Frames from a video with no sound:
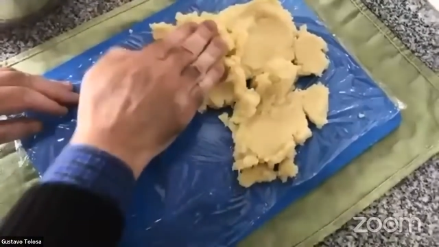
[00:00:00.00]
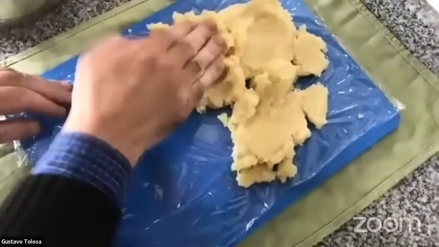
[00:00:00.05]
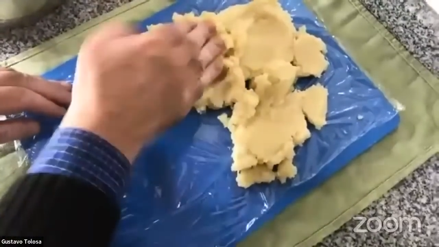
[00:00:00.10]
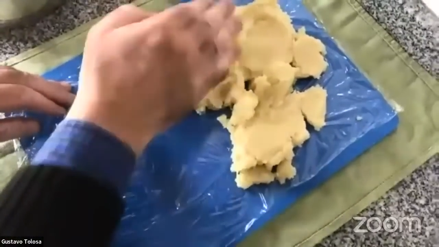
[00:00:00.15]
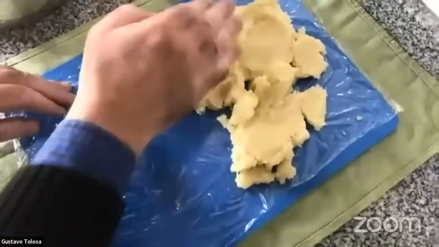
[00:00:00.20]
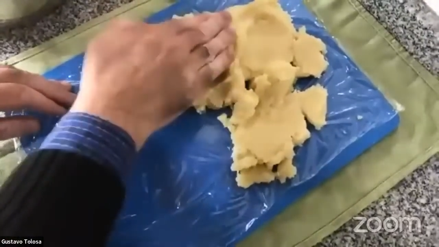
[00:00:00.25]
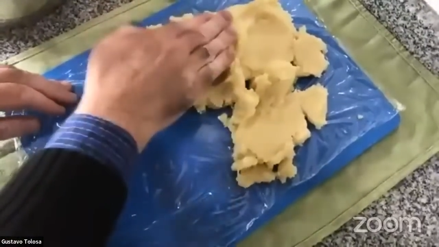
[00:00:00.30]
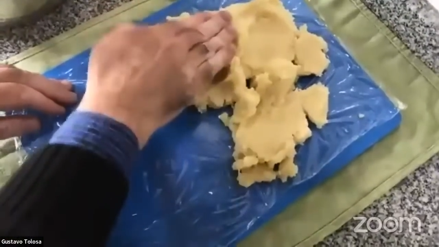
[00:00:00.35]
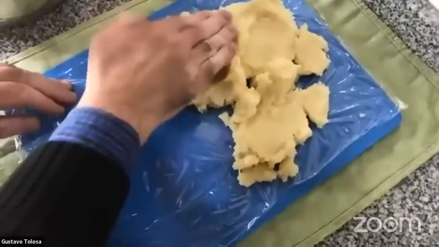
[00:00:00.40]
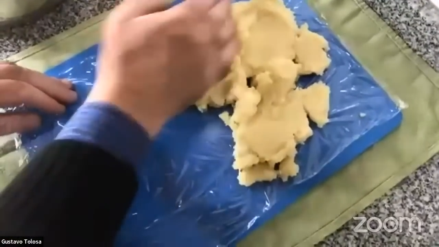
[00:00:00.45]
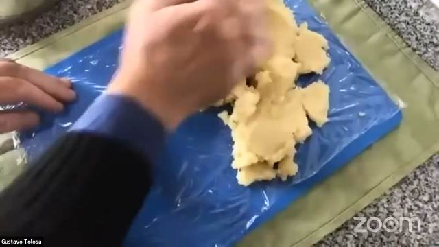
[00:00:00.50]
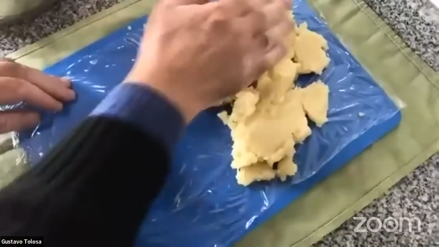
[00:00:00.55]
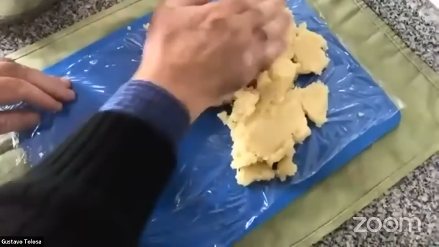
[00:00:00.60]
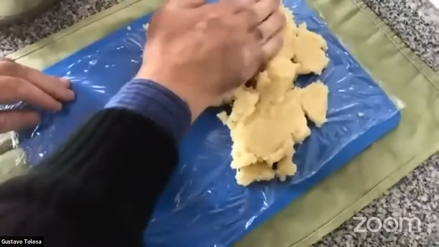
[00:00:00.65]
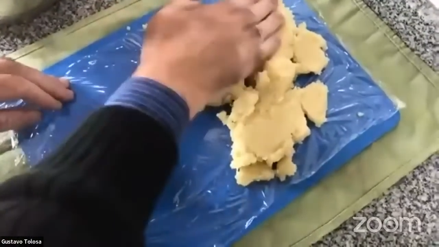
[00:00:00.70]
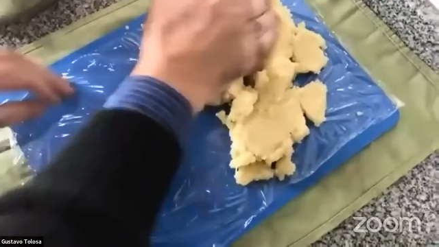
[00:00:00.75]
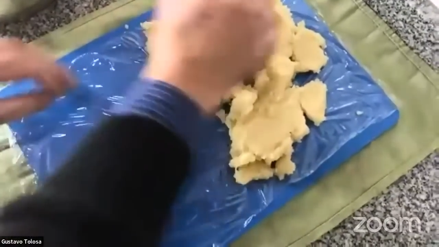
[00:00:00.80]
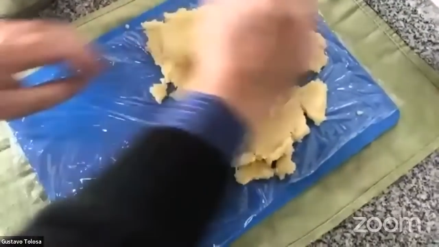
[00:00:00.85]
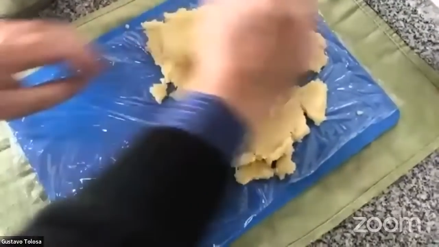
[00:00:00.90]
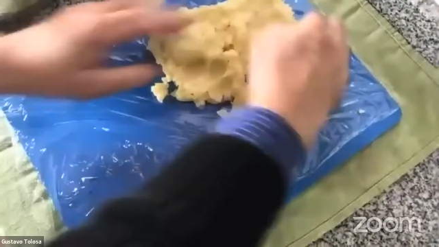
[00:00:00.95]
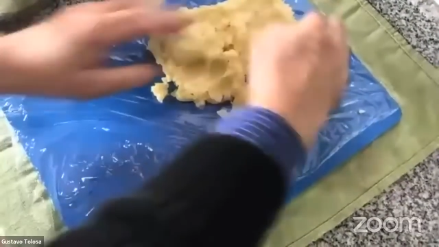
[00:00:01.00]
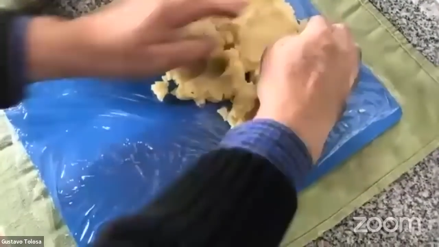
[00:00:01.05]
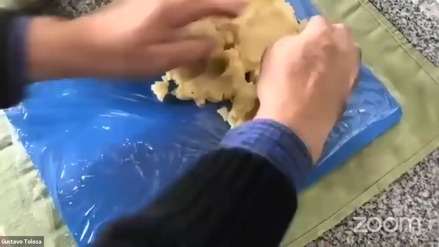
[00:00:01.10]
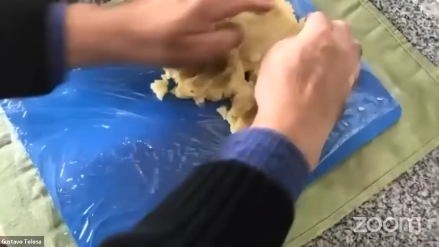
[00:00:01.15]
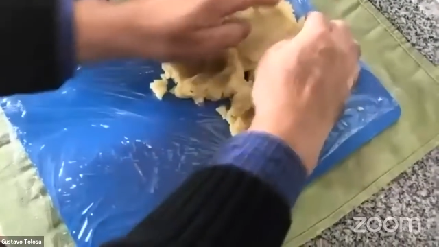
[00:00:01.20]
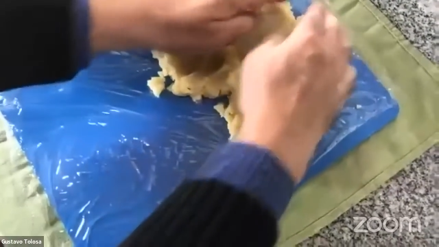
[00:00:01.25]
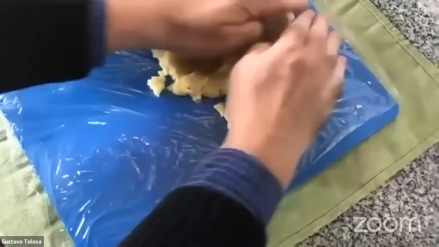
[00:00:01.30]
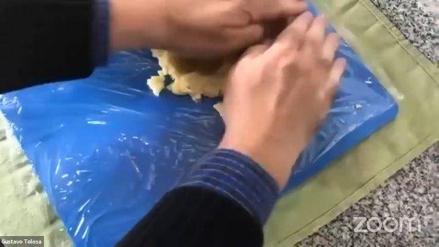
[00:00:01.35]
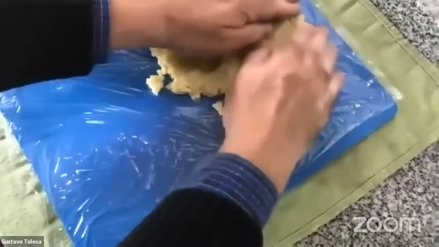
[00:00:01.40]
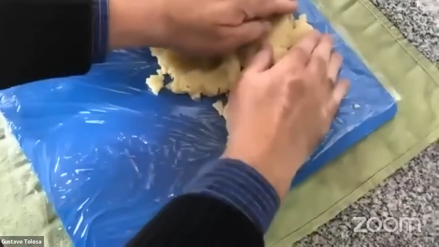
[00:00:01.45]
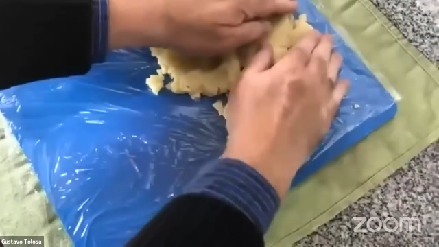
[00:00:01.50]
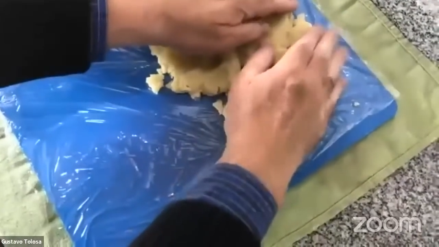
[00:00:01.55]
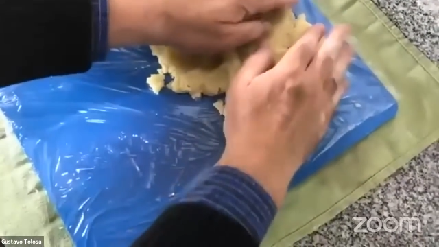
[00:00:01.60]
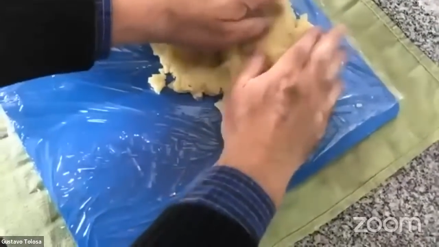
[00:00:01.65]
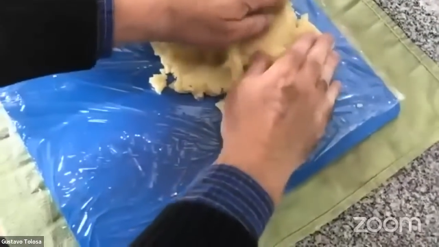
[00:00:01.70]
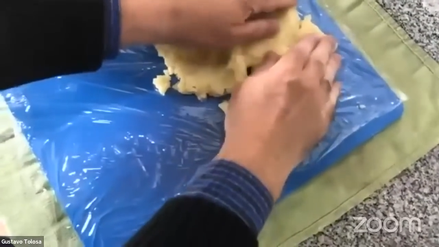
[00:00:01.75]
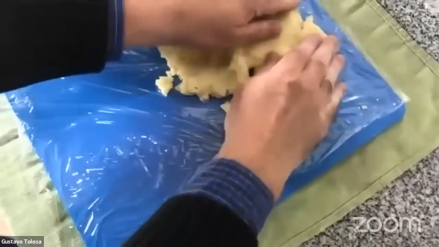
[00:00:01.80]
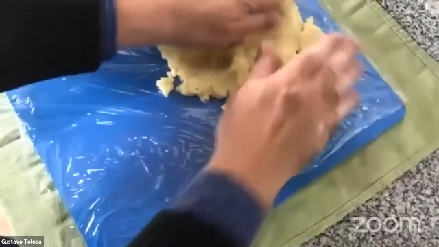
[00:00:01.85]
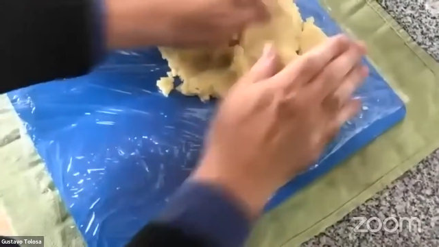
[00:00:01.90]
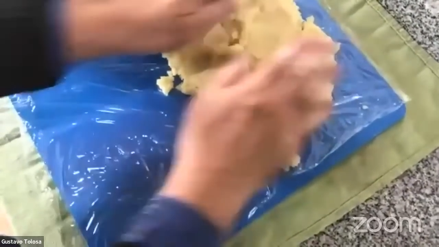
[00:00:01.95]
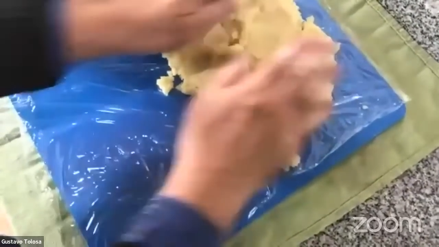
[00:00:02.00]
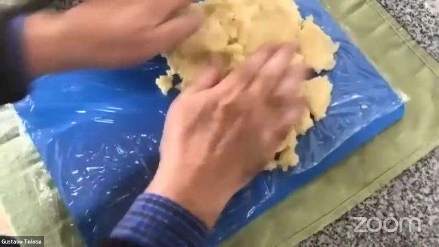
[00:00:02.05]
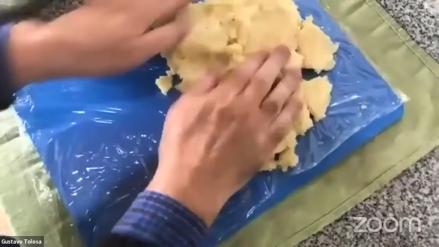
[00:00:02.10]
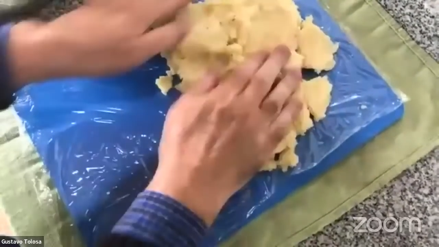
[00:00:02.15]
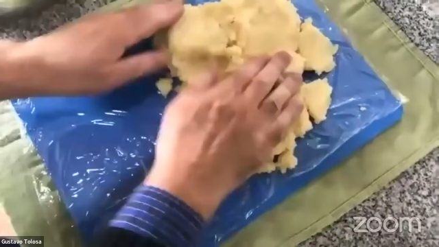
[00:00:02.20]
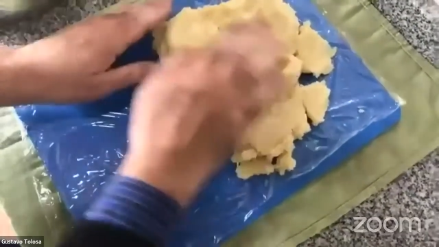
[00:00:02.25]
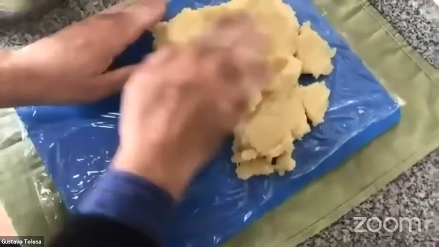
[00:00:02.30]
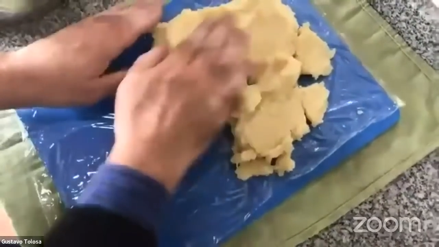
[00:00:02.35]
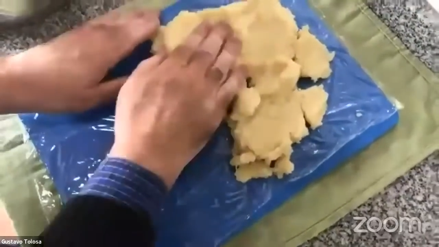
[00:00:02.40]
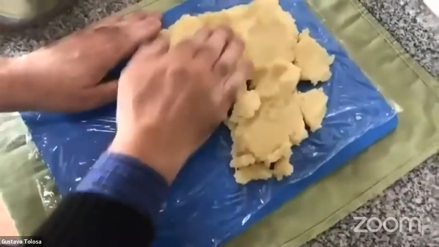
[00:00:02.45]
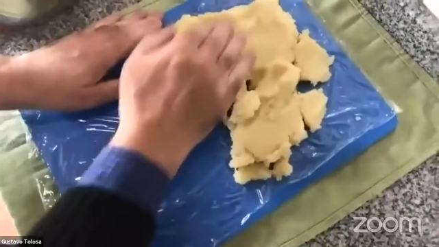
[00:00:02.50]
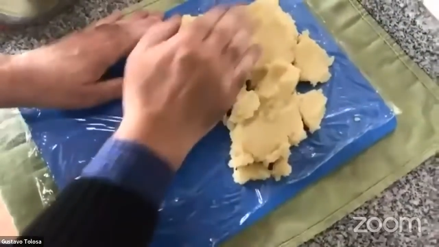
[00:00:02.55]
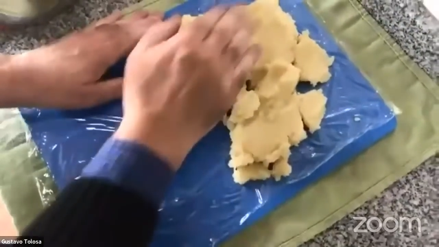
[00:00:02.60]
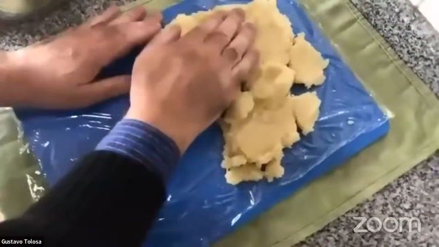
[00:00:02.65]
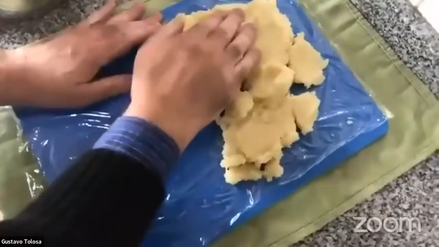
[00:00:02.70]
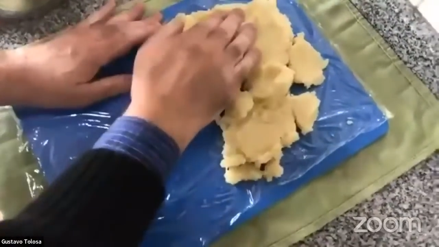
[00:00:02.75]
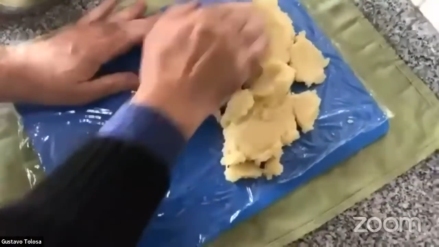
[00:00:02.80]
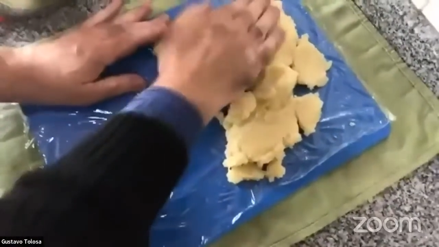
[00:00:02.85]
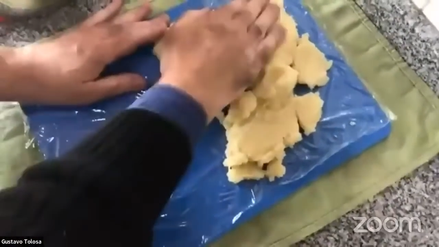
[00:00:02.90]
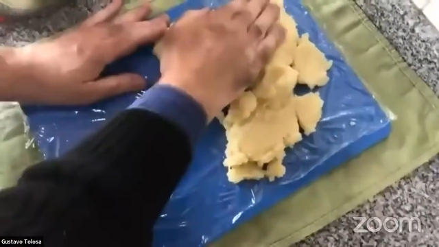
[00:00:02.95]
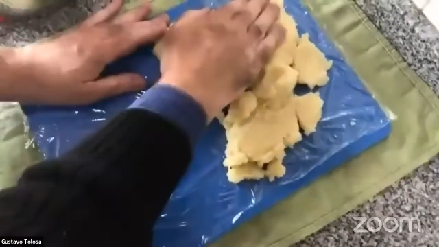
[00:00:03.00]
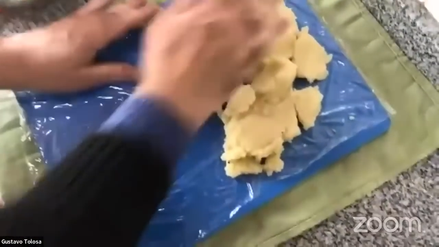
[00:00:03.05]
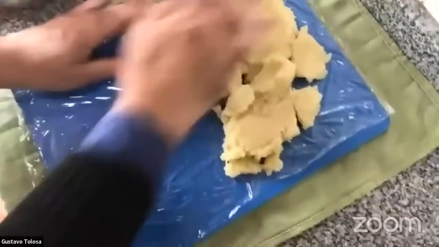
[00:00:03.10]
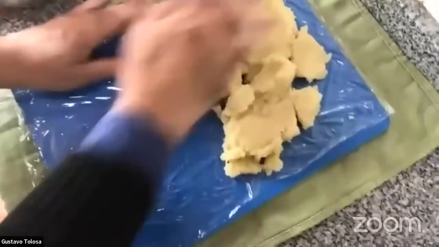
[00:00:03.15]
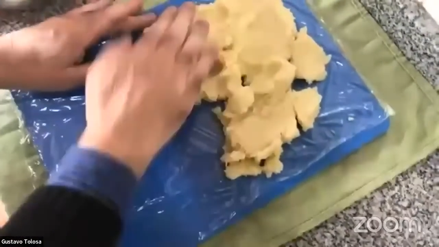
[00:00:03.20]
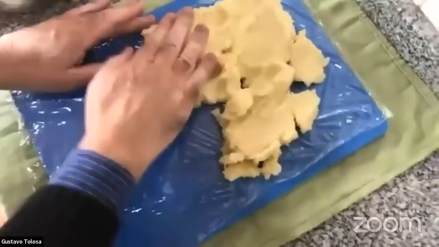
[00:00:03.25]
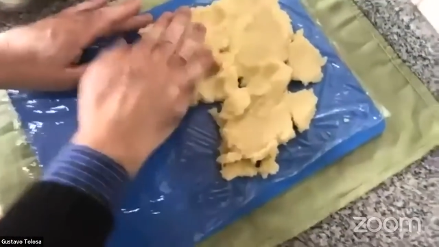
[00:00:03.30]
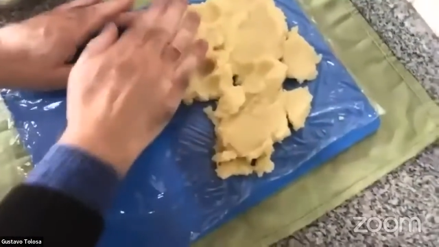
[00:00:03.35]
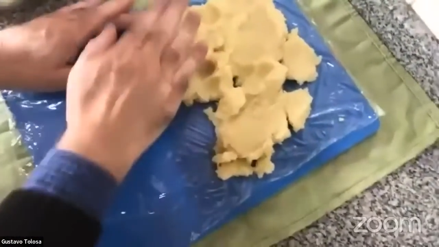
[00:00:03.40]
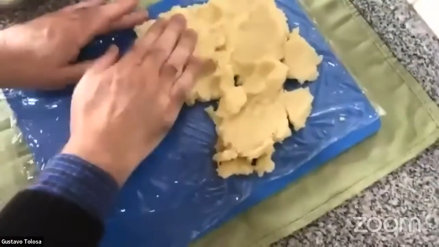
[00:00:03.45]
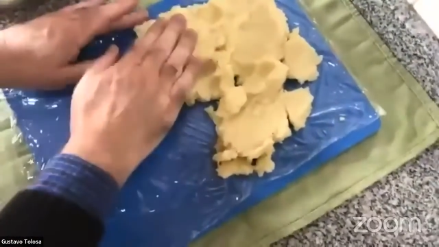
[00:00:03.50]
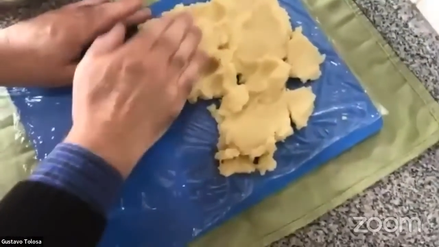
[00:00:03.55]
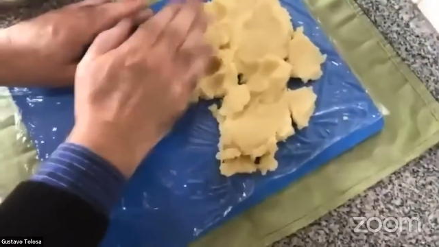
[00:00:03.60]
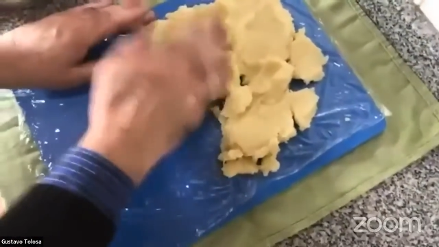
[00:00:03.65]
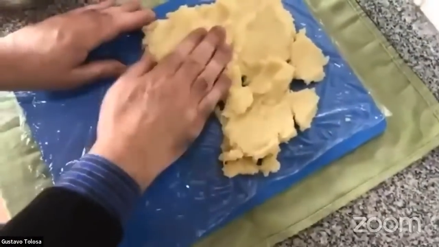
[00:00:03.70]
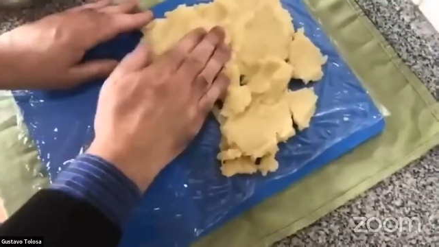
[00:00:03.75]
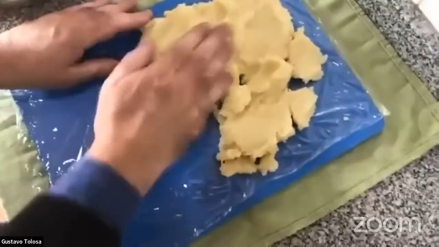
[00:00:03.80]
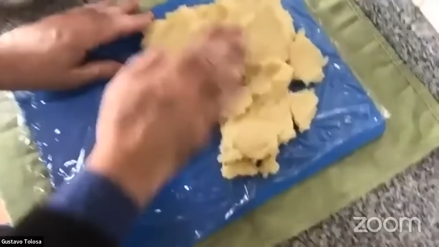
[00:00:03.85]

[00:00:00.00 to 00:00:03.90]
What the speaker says: [unreadable: no face in view]